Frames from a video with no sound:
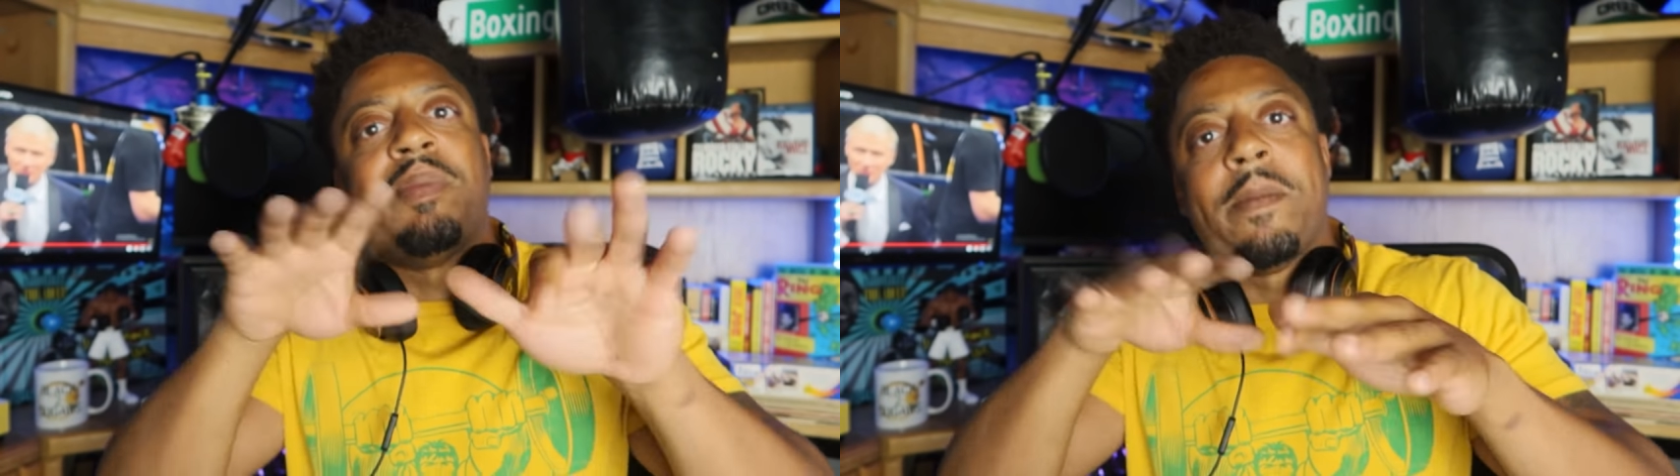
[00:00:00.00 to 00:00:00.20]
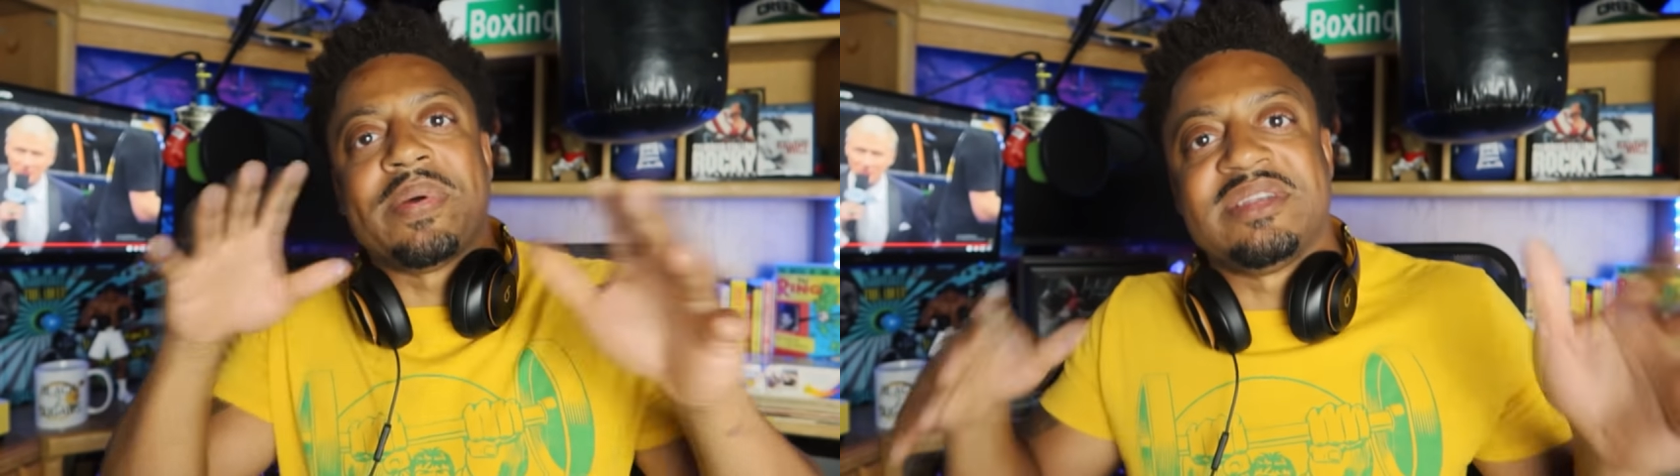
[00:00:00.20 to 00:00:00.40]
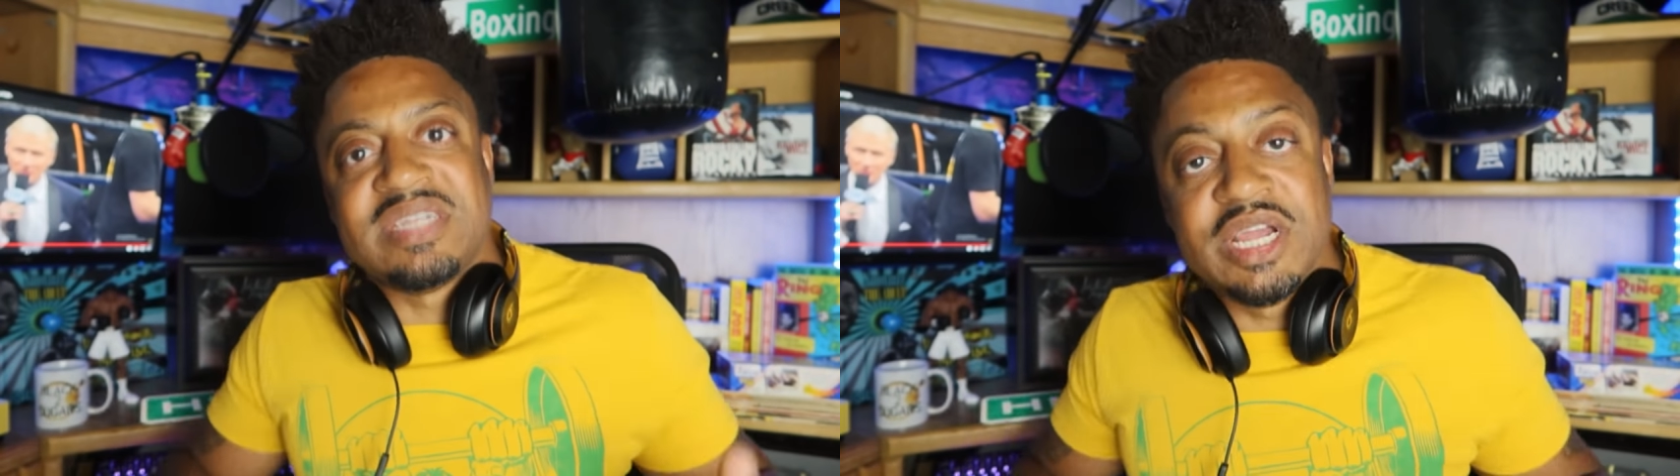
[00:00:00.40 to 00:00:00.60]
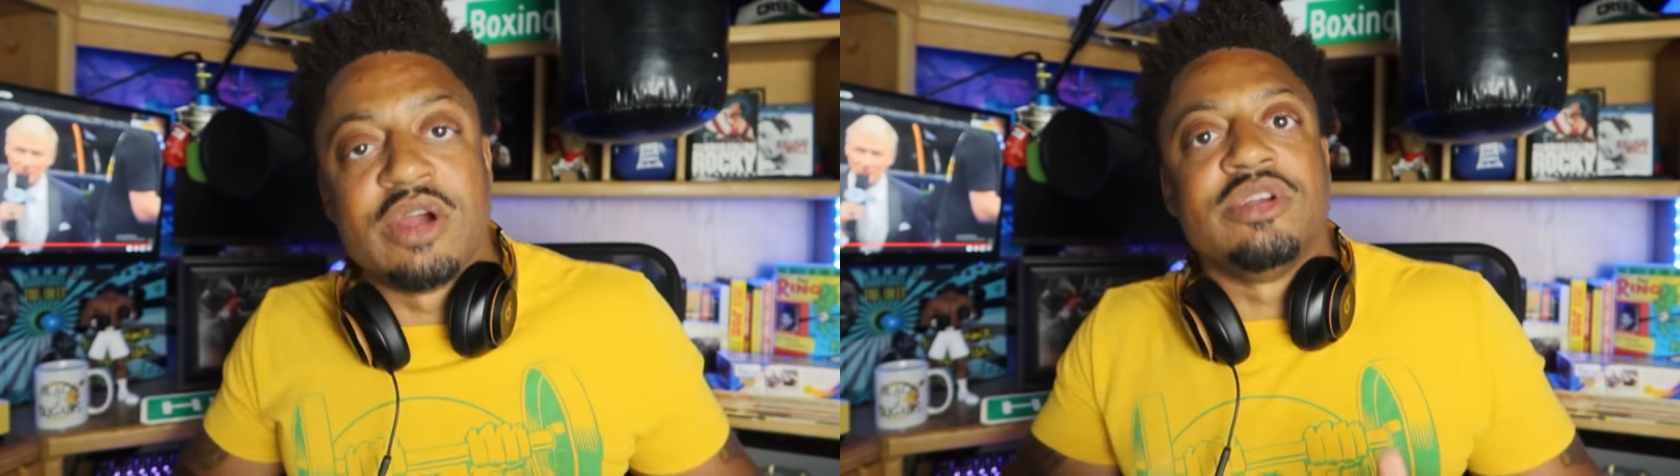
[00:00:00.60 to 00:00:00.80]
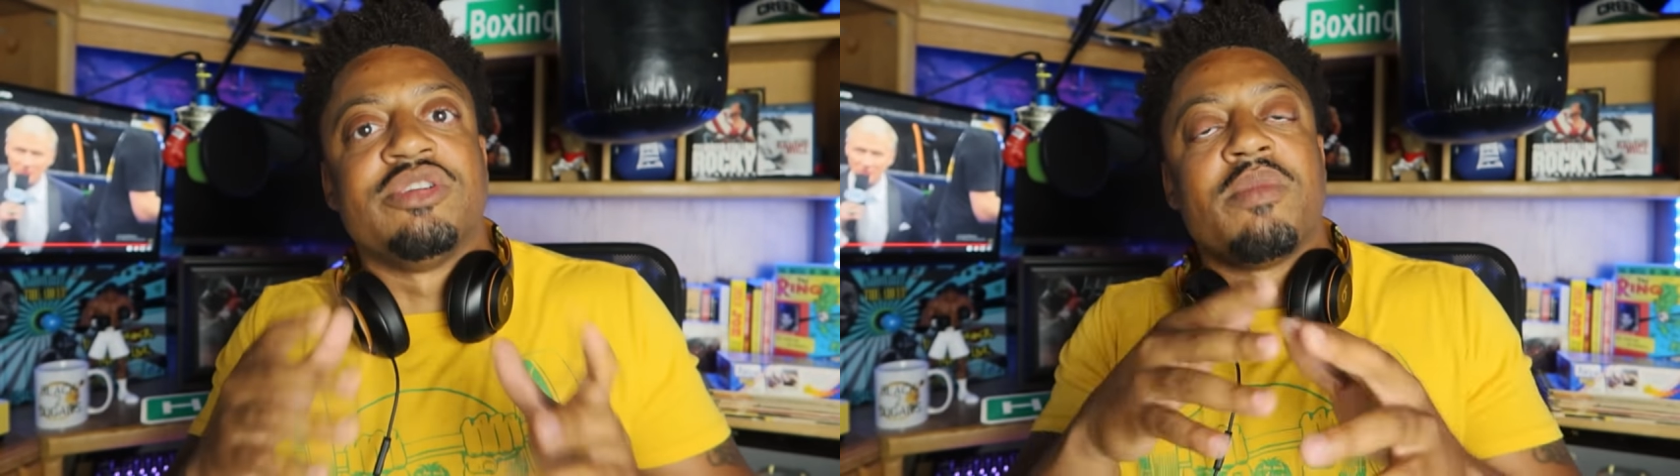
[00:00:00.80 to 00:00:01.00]

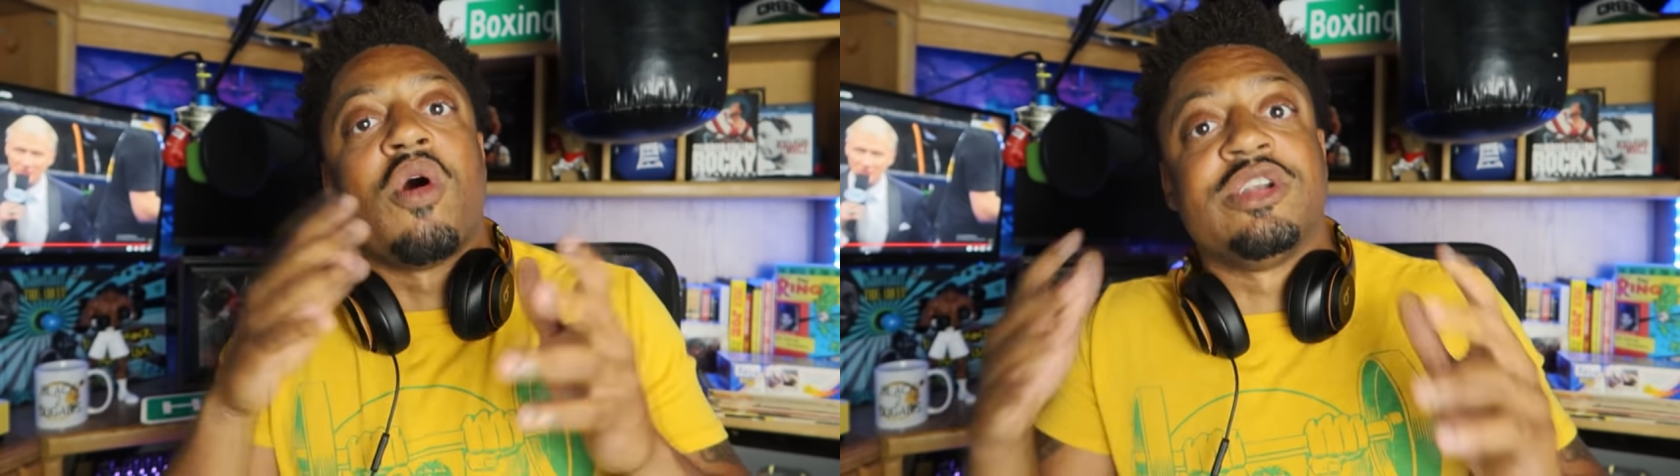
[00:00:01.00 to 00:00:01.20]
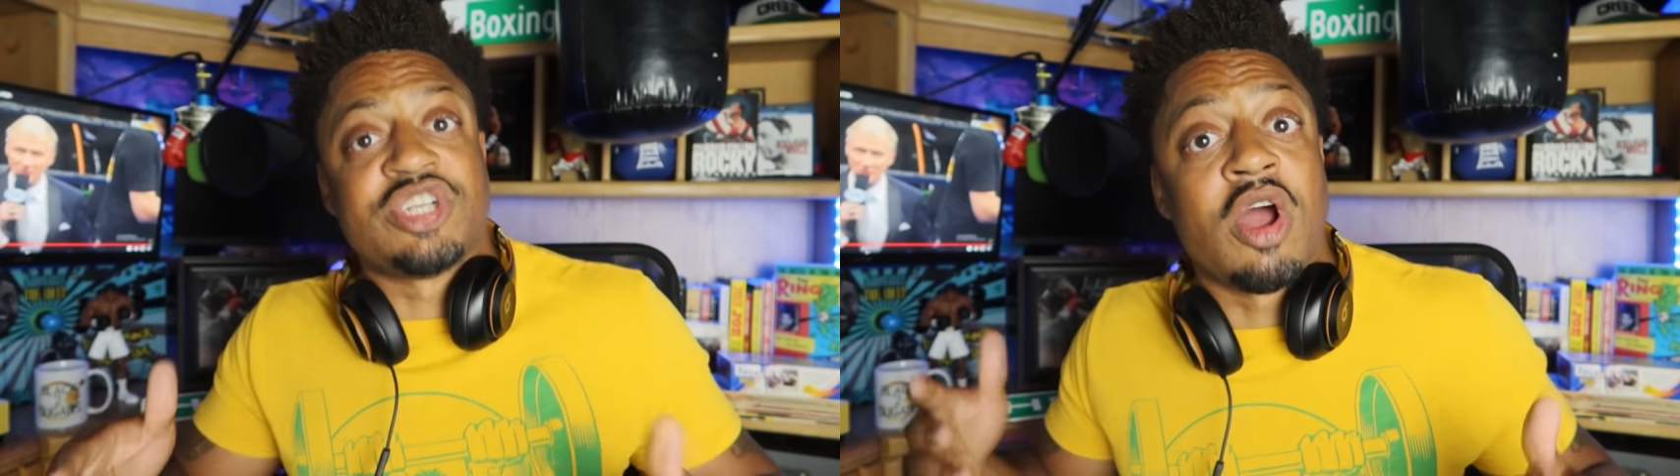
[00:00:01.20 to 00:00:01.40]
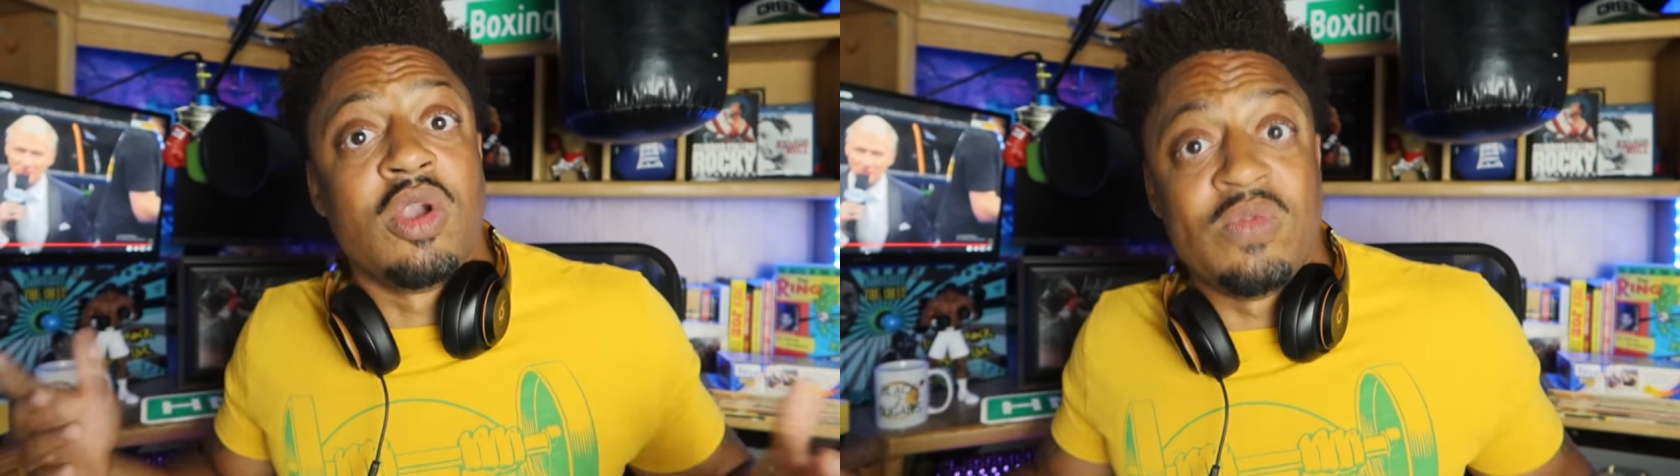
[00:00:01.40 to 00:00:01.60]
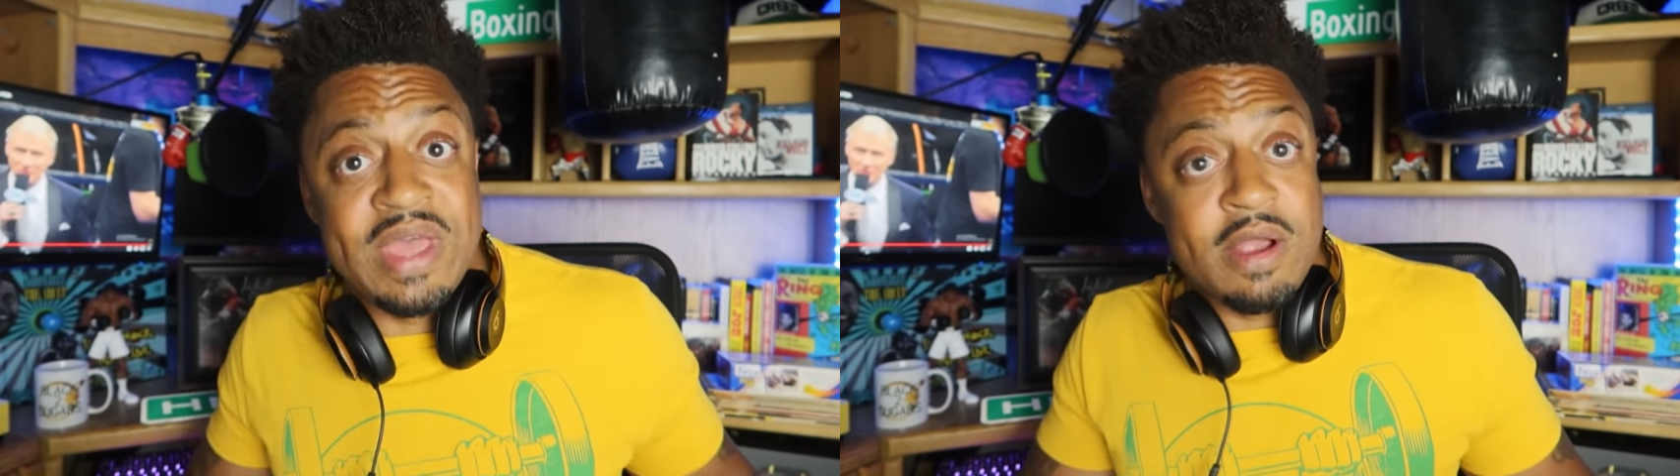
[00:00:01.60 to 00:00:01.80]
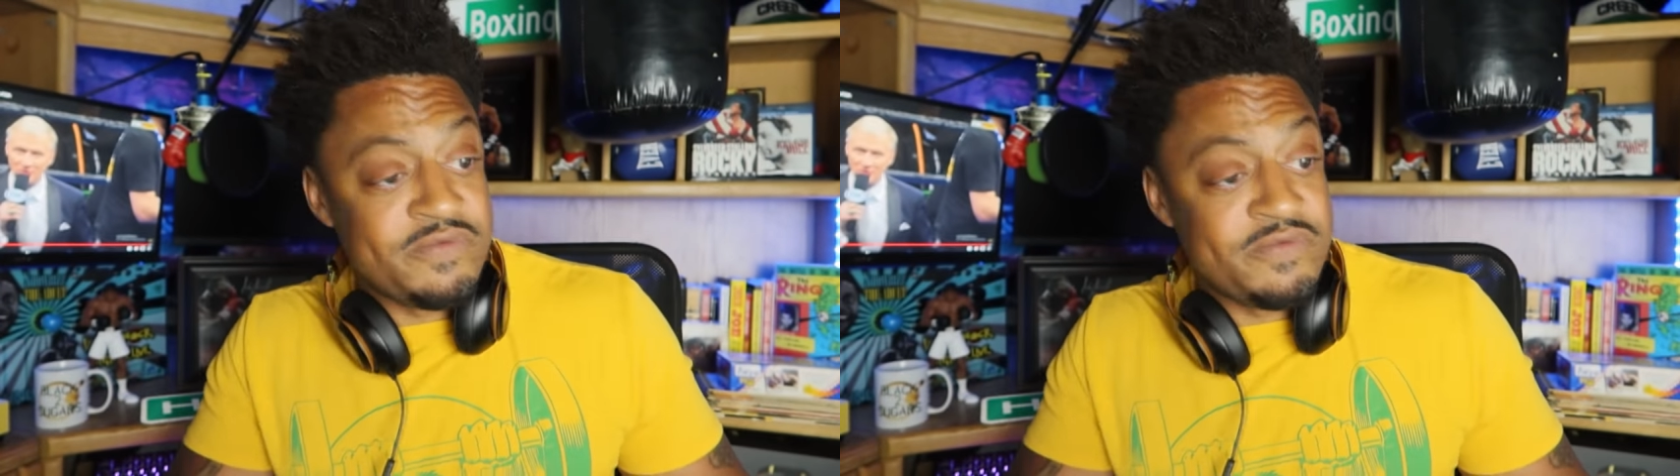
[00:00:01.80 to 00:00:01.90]
puppeteer Jermall Charlo there.